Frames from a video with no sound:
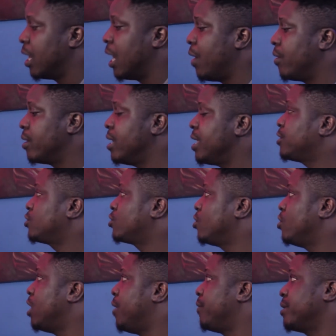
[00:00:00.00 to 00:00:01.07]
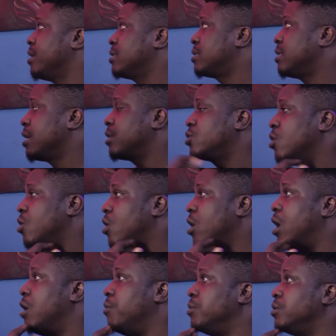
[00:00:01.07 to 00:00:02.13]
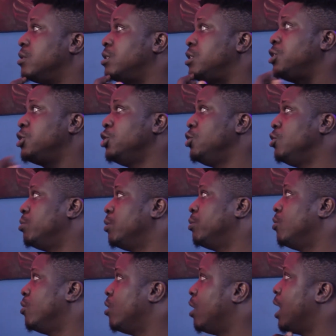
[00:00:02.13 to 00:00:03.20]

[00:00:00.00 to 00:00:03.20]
Our next lecture, I will be teaching you people